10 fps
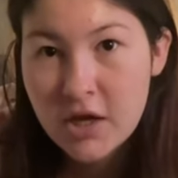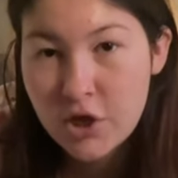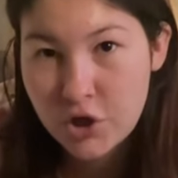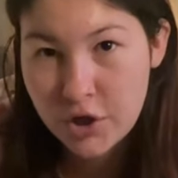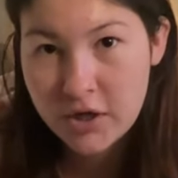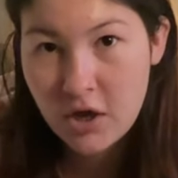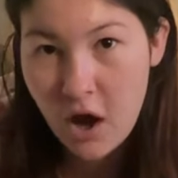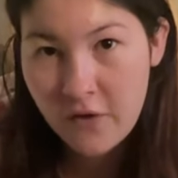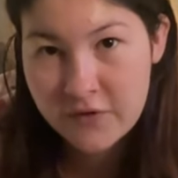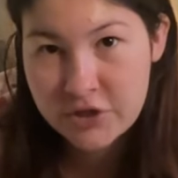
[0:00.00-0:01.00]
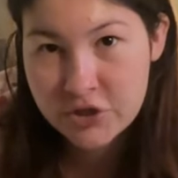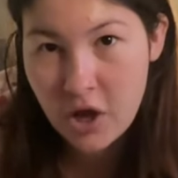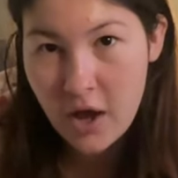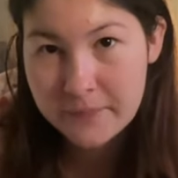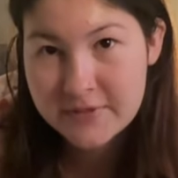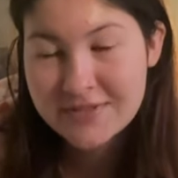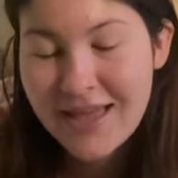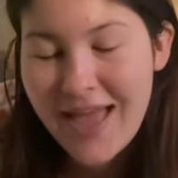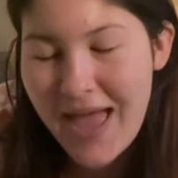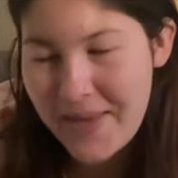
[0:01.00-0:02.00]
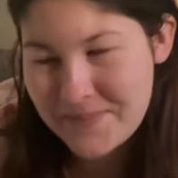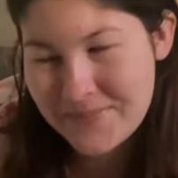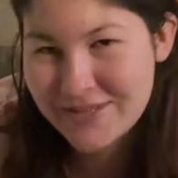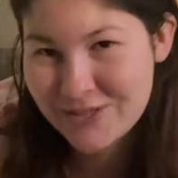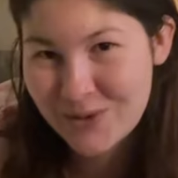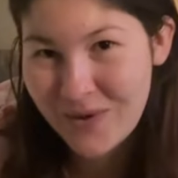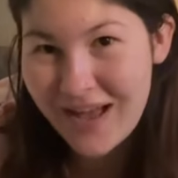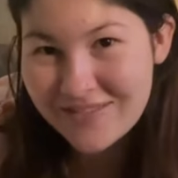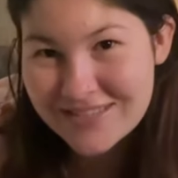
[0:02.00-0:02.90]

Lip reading: good coffee shops, and Mr. Wives